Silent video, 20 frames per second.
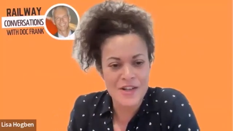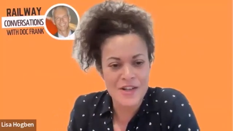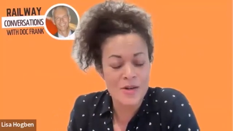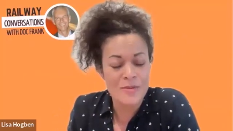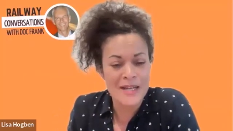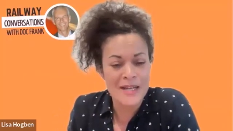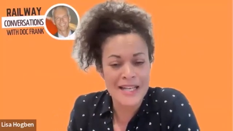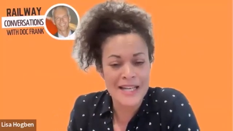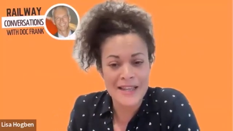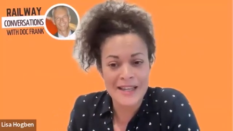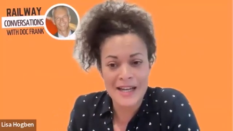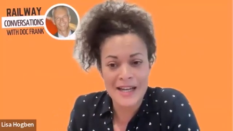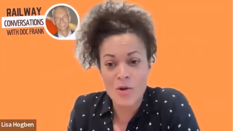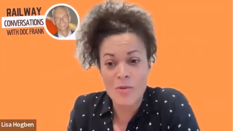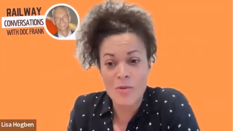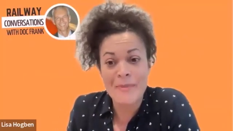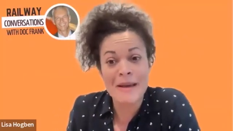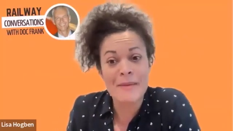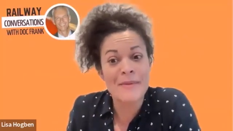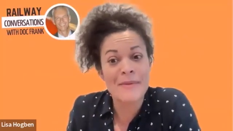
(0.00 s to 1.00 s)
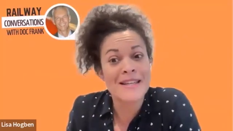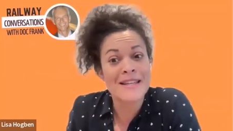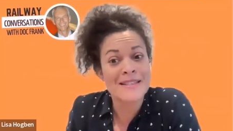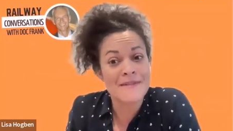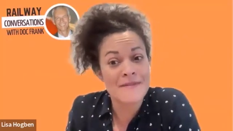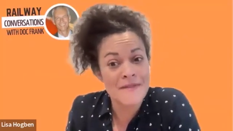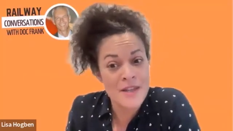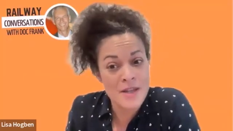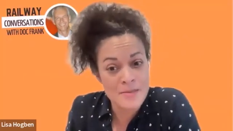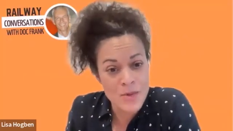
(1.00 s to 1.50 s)
anomaly in that, or maybe there's
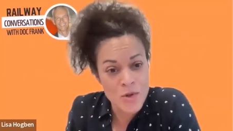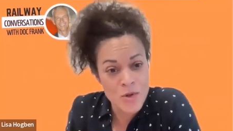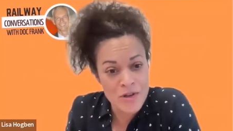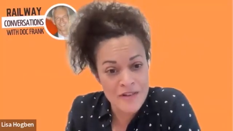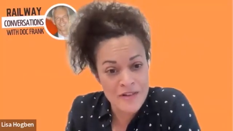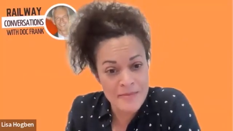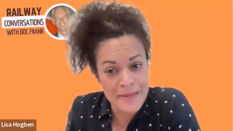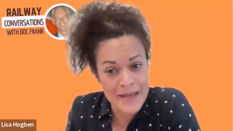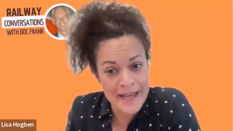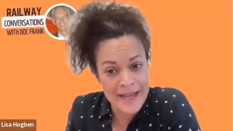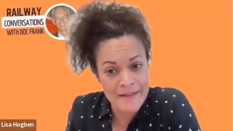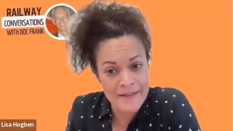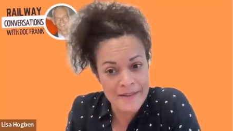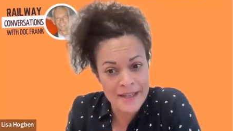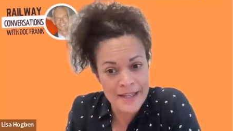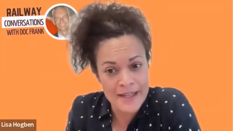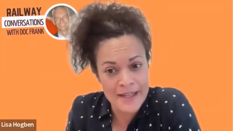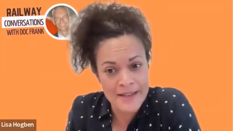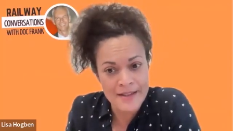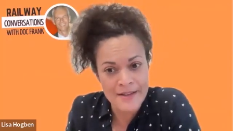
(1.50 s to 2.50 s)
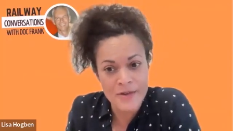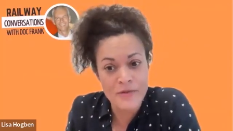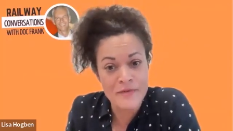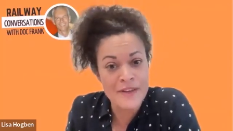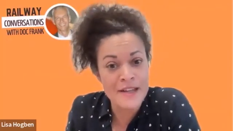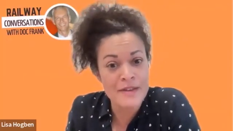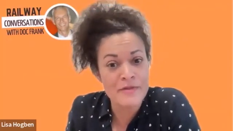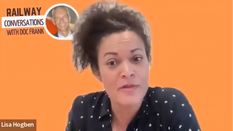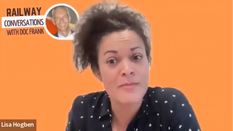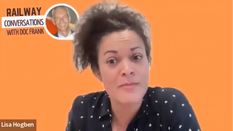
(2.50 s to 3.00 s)
a few more of me out there
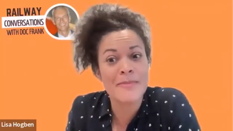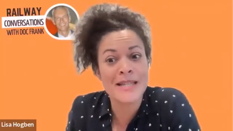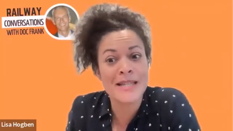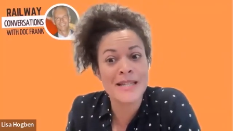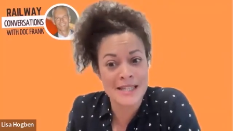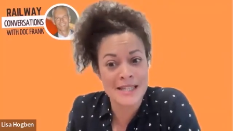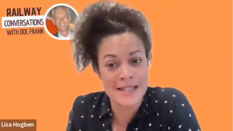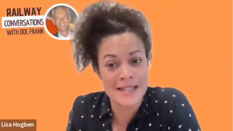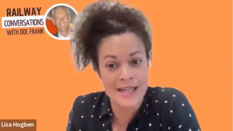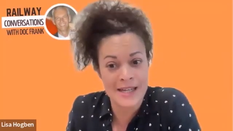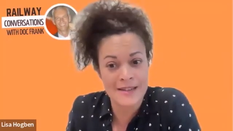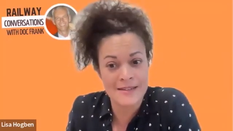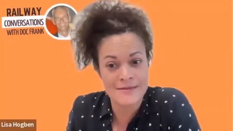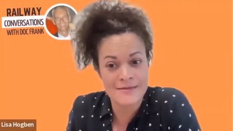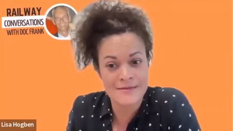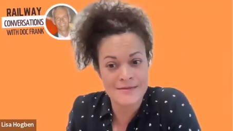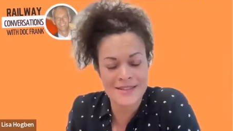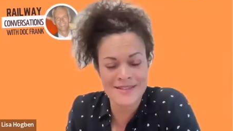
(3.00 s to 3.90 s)
who've never admitted that.